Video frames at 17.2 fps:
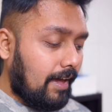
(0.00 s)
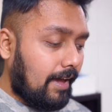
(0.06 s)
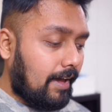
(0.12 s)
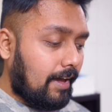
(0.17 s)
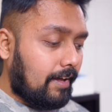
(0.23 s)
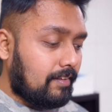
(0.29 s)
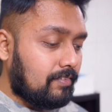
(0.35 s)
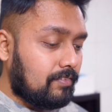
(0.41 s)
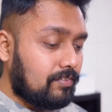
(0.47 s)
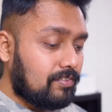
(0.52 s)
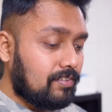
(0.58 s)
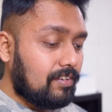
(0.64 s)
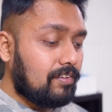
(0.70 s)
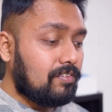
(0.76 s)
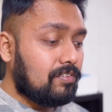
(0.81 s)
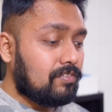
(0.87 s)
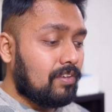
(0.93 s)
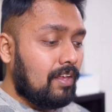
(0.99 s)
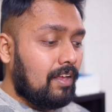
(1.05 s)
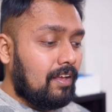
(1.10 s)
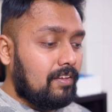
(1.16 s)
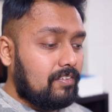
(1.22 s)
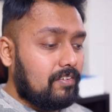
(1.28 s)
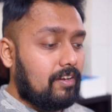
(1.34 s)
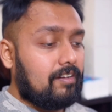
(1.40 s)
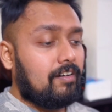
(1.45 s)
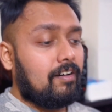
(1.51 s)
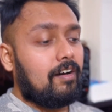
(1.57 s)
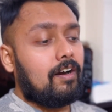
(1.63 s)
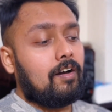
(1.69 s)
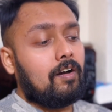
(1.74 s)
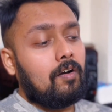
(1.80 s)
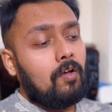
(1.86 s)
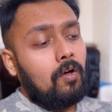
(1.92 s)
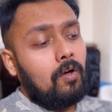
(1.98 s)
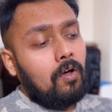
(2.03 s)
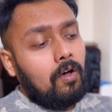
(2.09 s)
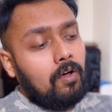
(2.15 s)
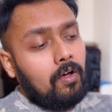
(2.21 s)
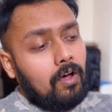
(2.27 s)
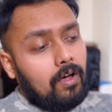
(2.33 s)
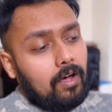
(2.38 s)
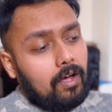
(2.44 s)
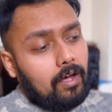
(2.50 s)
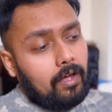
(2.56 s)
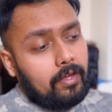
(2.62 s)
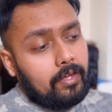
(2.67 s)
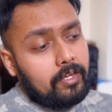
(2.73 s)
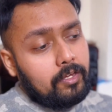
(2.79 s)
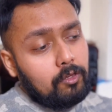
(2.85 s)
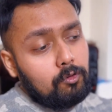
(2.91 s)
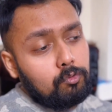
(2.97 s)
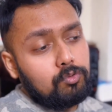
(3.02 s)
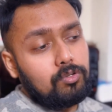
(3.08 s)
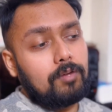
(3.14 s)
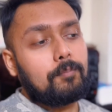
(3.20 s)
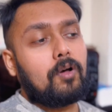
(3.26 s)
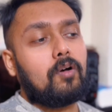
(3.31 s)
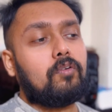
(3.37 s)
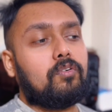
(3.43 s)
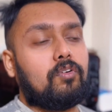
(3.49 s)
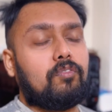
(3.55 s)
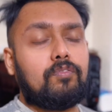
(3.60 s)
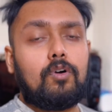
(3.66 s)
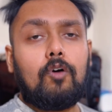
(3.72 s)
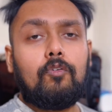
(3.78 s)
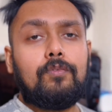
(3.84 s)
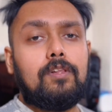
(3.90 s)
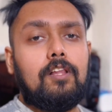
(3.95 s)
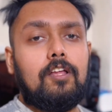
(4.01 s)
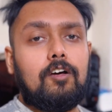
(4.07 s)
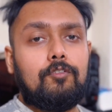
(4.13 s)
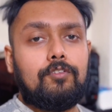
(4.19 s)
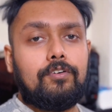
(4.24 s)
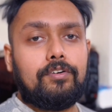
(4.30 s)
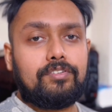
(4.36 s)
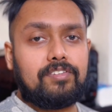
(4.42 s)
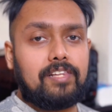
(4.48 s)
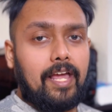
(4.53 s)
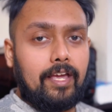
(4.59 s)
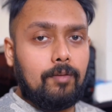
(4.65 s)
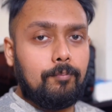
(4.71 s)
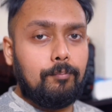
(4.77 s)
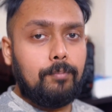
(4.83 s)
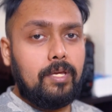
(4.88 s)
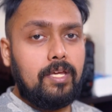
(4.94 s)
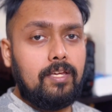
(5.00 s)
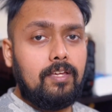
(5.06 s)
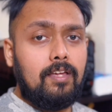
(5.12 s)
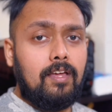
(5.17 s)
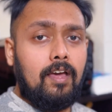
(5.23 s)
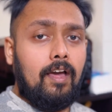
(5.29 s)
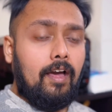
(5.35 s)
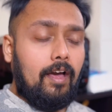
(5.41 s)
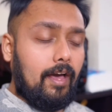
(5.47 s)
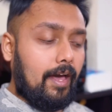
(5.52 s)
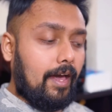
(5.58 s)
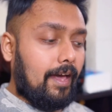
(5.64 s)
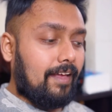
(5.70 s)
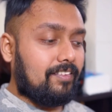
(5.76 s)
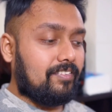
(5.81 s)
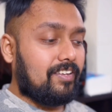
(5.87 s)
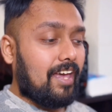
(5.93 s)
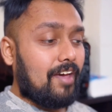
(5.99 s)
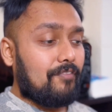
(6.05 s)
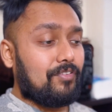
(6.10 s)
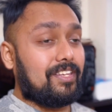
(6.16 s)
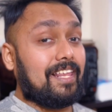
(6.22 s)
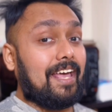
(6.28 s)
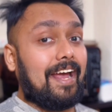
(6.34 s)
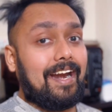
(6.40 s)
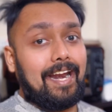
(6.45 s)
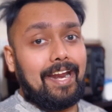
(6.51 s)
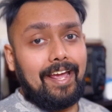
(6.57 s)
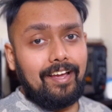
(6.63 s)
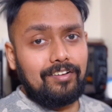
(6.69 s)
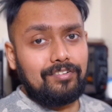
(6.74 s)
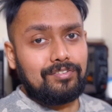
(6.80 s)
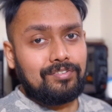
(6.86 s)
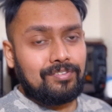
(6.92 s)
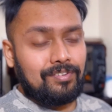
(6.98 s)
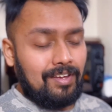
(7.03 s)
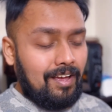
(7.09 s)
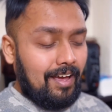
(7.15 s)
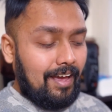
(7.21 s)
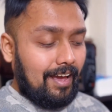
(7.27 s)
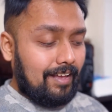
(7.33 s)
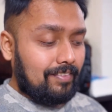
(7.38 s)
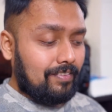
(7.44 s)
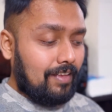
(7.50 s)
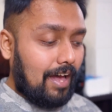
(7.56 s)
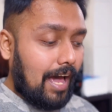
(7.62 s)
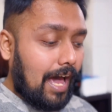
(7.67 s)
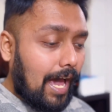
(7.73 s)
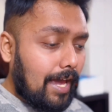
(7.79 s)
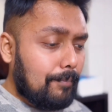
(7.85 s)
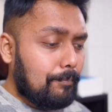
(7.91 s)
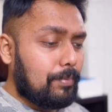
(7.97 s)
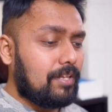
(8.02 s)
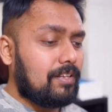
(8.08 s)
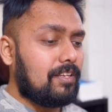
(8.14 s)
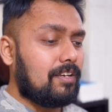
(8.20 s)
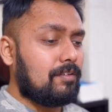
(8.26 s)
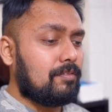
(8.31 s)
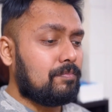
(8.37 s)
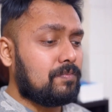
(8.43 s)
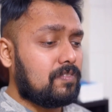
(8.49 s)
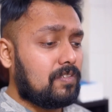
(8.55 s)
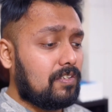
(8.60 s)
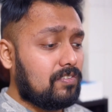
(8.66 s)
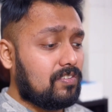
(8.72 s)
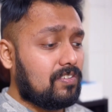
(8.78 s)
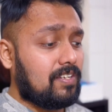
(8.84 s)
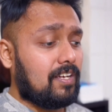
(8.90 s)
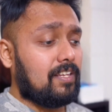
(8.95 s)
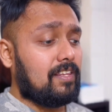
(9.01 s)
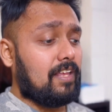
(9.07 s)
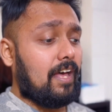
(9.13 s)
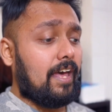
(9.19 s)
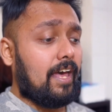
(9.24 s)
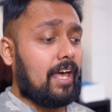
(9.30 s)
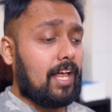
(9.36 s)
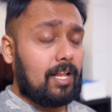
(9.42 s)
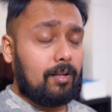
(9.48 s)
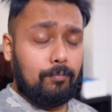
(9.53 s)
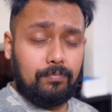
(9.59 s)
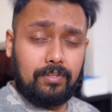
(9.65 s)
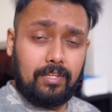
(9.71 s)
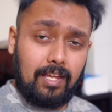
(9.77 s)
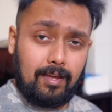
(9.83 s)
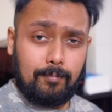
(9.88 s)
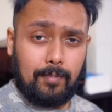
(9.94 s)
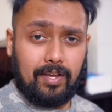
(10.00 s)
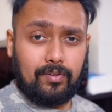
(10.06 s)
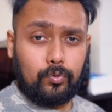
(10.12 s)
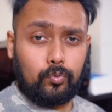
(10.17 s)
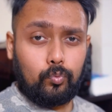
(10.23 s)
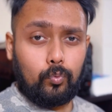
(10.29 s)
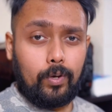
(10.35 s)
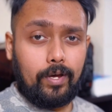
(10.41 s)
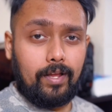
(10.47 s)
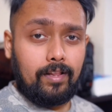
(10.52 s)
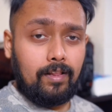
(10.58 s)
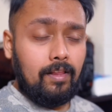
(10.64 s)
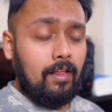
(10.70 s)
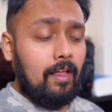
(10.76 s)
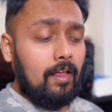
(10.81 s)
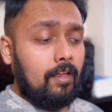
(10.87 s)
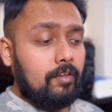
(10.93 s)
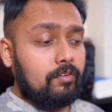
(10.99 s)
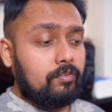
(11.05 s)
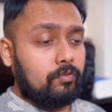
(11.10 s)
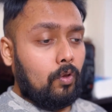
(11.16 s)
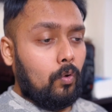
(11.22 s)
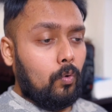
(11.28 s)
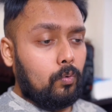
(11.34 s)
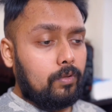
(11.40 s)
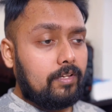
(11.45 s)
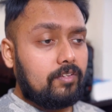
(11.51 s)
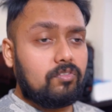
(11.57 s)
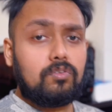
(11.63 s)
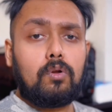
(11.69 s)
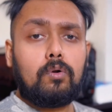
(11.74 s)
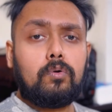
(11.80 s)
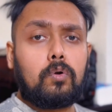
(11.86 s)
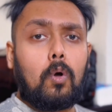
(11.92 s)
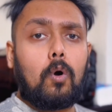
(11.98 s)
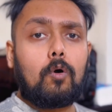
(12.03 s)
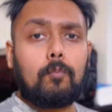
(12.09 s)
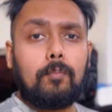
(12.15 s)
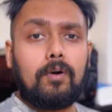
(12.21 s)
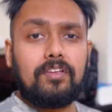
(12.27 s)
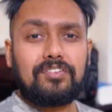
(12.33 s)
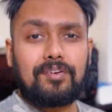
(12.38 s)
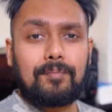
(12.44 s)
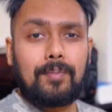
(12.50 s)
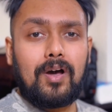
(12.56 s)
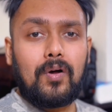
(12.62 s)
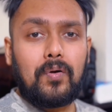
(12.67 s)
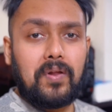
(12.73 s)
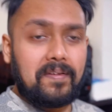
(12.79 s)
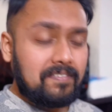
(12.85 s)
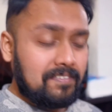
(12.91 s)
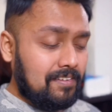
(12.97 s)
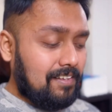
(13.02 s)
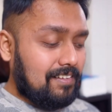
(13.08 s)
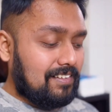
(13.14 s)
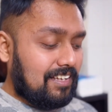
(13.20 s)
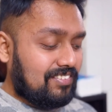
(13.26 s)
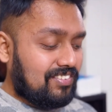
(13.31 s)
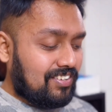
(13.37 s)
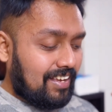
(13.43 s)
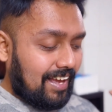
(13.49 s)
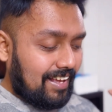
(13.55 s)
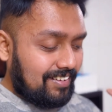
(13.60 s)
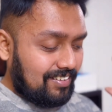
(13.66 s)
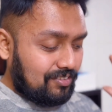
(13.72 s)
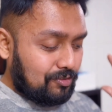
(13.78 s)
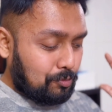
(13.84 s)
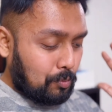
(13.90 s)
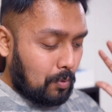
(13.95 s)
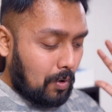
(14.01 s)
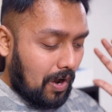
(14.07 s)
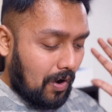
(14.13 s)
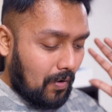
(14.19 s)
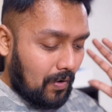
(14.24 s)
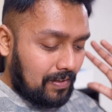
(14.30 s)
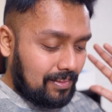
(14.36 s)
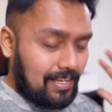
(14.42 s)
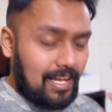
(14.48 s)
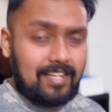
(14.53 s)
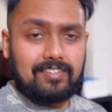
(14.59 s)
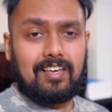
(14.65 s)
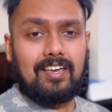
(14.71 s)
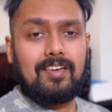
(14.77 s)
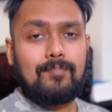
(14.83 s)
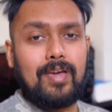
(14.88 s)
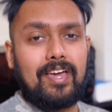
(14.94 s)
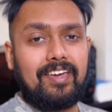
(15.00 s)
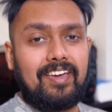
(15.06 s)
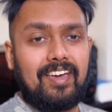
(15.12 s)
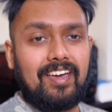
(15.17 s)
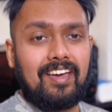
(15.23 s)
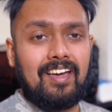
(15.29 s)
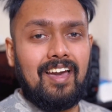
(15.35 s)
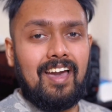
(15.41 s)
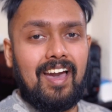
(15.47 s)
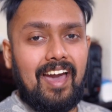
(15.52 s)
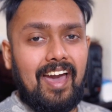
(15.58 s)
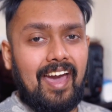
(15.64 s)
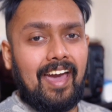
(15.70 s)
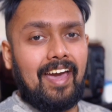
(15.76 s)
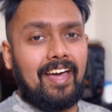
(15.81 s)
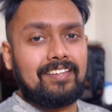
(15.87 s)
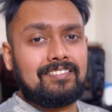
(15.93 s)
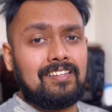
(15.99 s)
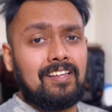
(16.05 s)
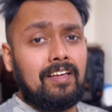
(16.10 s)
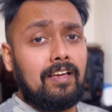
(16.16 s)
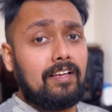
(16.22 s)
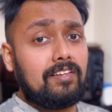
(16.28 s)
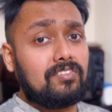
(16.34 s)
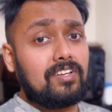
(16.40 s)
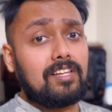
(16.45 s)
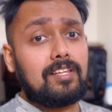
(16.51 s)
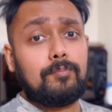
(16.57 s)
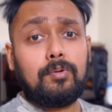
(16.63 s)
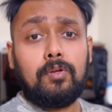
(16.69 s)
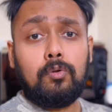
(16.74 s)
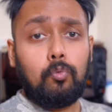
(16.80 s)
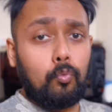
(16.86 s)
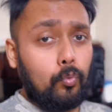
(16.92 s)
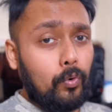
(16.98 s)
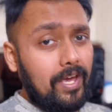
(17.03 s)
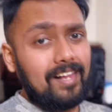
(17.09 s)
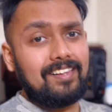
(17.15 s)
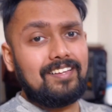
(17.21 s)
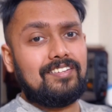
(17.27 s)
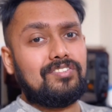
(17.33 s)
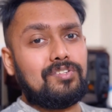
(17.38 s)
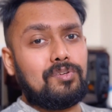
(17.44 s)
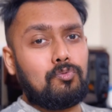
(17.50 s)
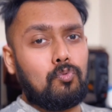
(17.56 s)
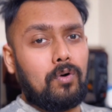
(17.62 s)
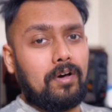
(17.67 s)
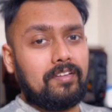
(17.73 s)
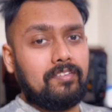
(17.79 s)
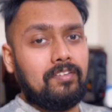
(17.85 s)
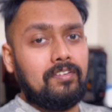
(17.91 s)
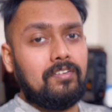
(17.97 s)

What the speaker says: And since there are a huge amount of coffee lovers like me and caffeine addicts, and I believe this gonna help them as well. So let's not talk much about it, let's get into our latte making, and it's gonna be a real easy one.